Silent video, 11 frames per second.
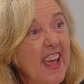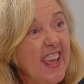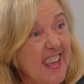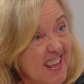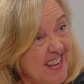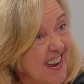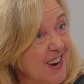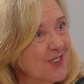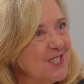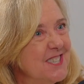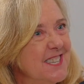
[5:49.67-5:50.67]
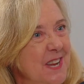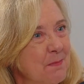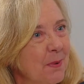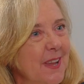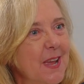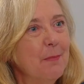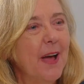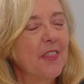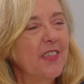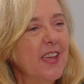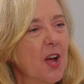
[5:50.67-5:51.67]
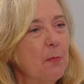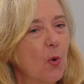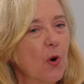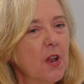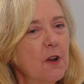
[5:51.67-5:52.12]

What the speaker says: He cares deeply about the unborn.